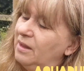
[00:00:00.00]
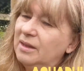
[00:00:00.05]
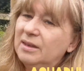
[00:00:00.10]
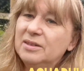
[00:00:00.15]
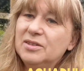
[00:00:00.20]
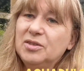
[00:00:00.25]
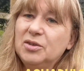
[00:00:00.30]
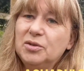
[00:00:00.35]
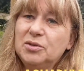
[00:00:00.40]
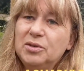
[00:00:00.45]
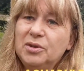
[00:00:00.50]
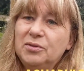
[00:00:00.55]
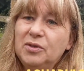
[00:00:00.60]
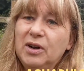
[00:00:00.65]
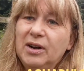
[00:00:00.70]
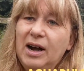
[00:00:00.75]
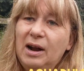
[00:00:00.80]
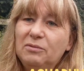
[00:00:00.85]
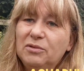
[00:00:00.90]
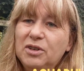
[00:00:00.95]
sort of
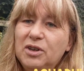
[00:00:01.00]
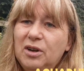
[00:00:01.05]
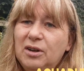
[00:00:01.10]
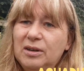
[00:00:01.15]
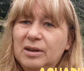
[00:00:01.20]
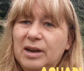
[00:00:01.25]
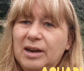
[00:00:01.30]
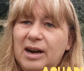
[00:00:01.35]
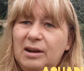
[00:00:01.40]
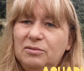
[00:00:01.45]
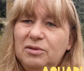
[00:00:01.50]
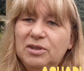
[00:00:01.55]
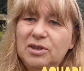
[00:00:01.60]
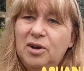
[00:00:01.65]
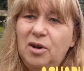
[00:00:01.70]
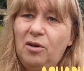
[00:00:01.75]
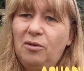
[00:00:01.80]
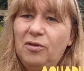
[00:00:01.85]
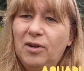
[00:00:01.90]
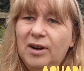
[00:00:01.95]
ground
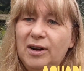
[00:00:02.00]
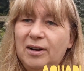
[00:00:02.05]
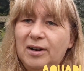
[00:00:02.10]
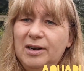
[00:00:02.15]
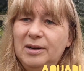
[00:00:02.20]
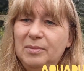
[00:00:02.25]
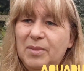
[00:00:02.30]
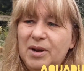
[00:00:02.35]
cover, green